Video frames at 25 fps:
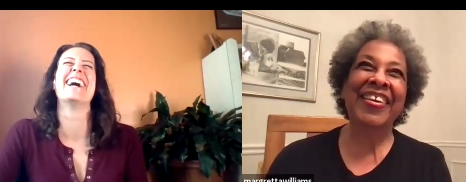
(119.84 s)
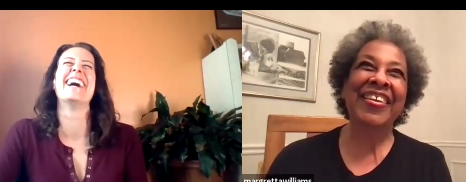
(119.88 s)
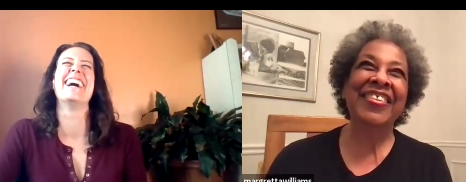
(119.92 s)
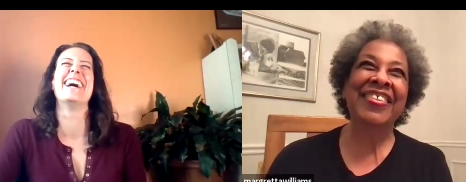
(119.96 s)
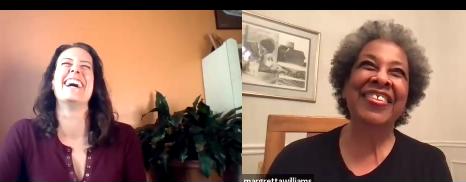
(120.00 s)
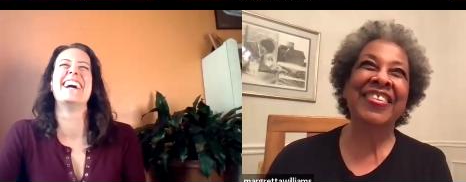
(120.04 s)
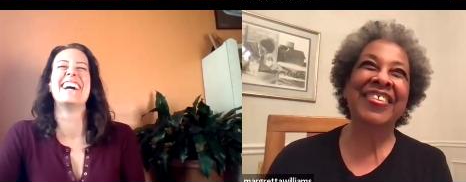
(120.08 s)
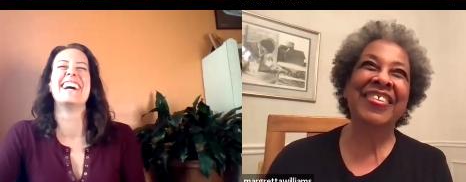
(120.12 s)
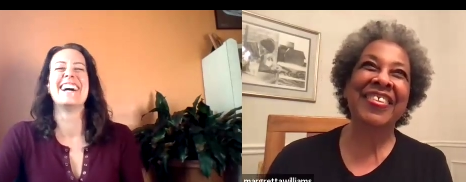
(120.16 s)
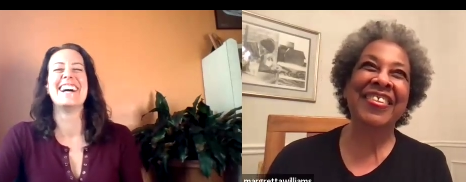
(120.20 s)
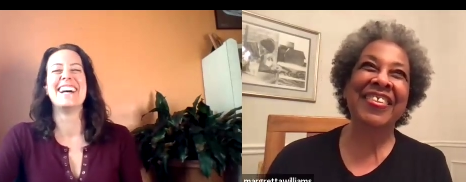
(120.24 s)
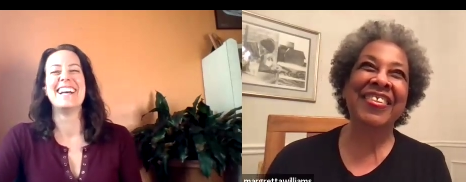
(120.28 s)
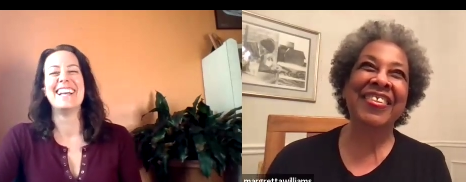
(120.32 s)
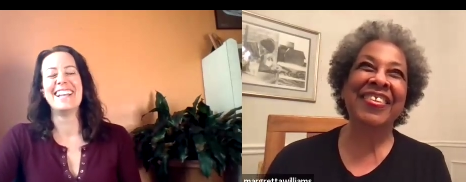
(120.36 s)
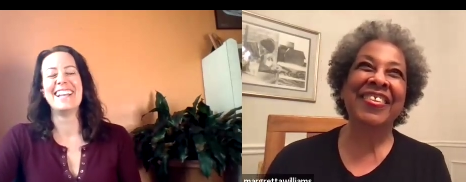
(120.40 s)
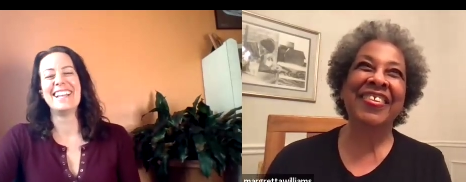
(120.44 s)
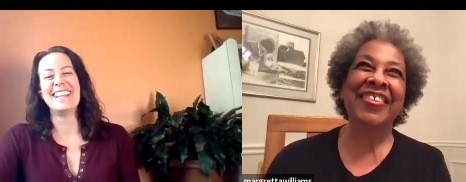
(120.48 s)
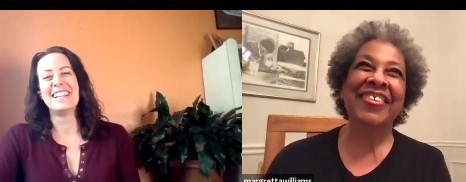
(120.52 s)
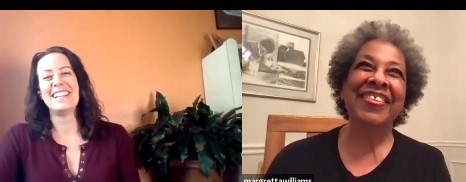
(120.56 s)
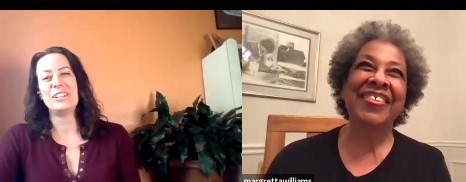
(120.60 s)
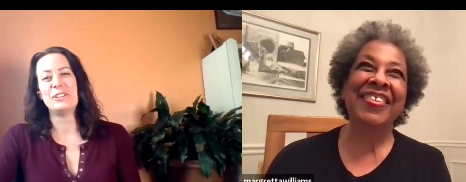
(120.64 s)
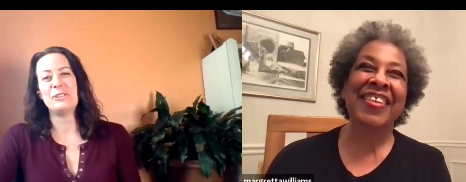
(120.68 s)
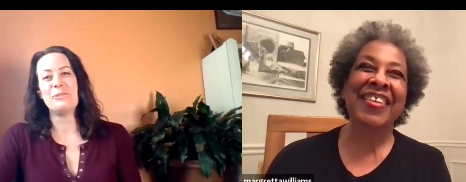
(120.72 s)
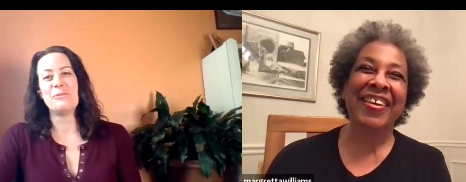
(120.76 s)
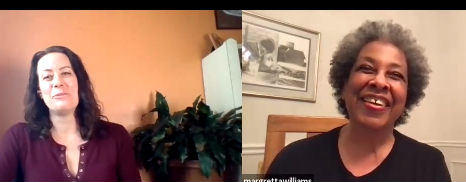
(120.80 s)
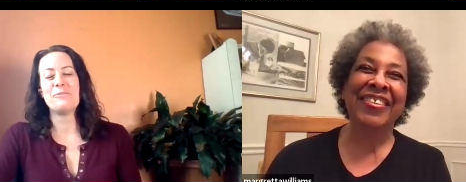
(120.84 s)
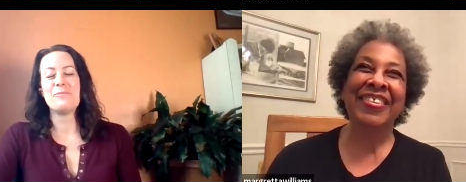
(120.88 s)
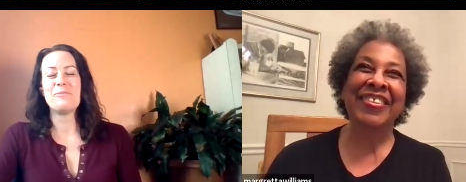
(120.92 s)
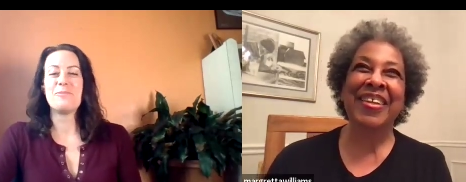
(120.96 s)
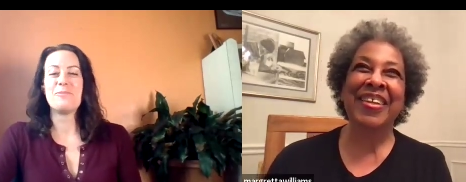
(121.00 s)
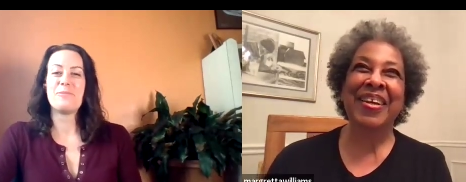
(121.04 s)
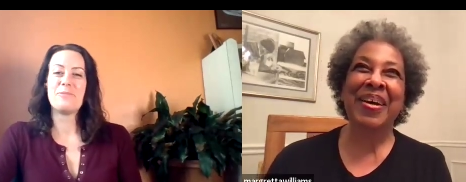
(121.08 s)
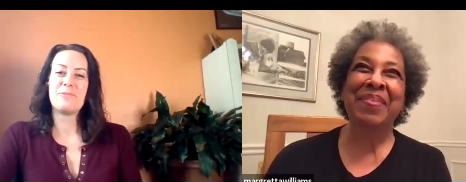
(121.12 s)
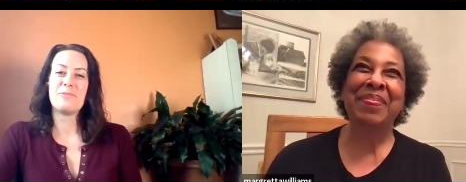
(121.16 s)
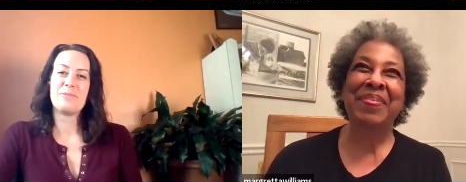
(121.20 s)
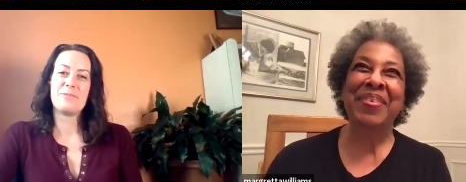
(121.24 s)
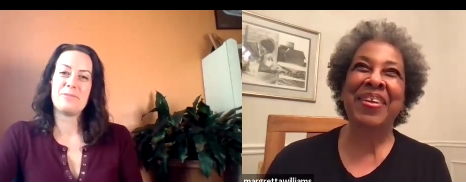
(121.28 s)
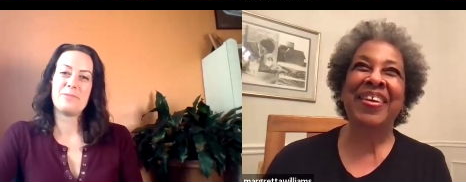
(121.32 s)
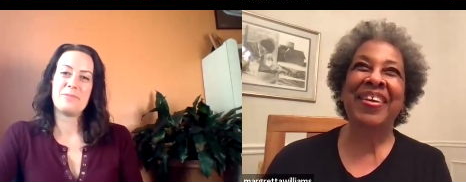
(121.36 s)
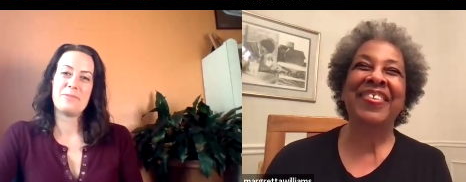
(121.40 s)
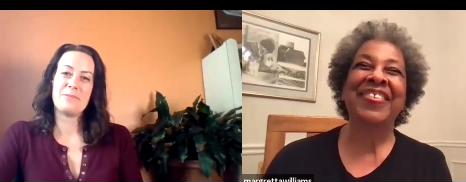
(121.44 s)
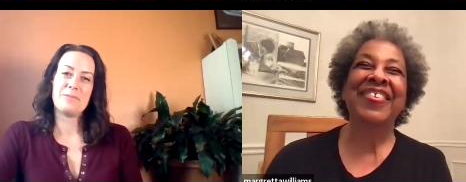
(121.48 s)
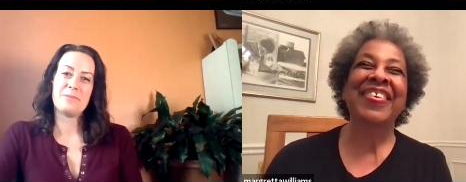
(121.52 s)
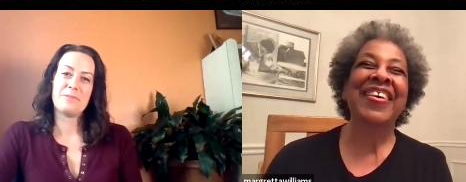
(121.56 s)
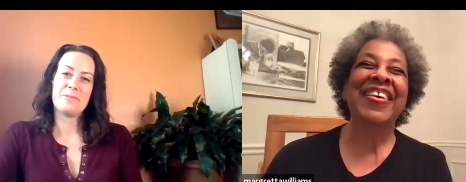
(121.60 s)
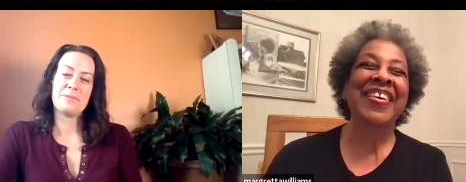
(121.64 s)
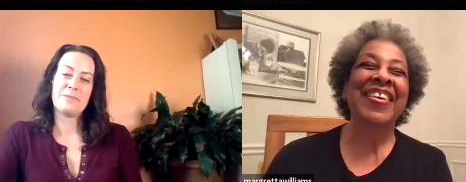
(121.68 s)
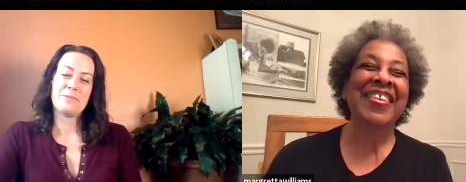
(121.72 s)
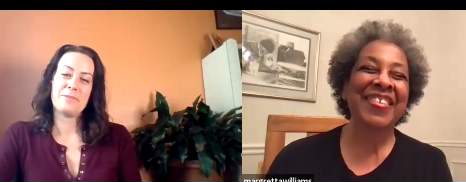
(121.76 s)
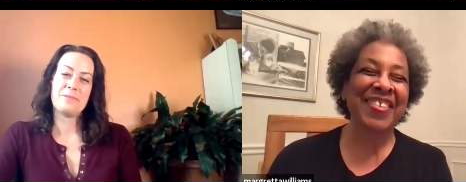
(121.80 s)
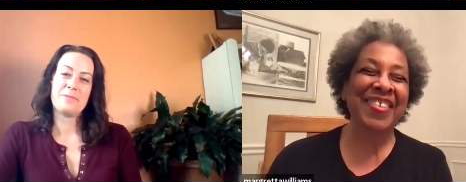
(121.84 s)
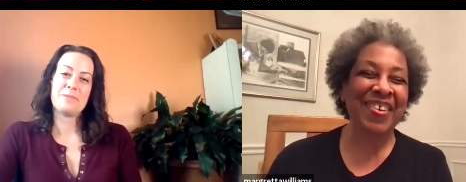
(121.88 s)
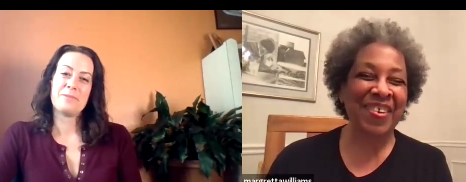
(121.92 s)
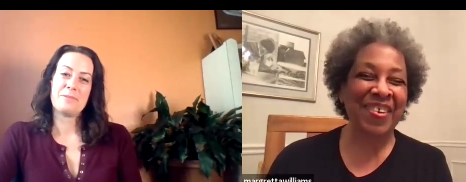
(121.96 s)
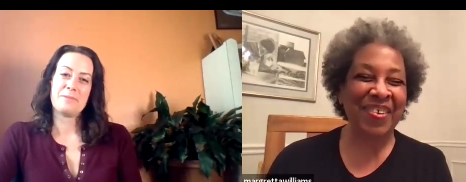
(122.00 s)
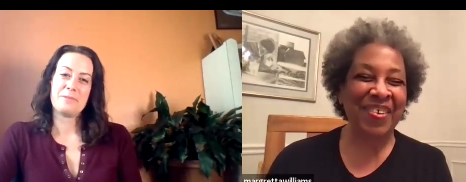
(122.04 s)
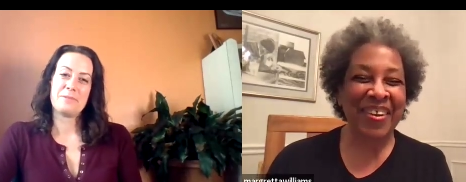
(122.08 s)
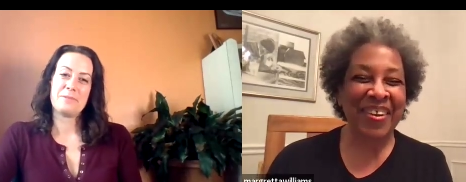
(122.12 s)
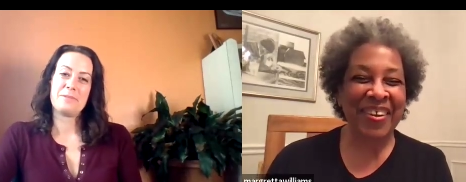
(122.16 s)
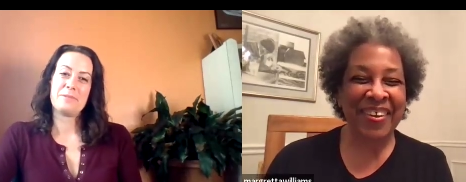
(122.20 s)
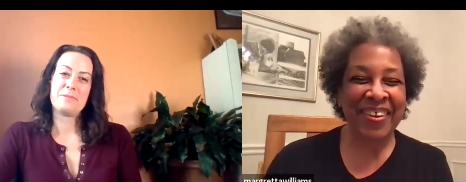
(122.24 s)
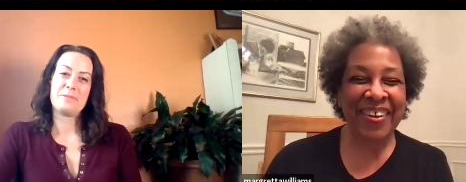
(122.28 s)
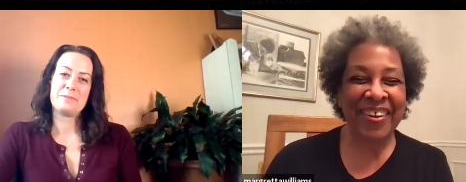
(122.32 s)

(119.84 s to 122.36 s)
Speaker 1: eats nonstop. Yes. So,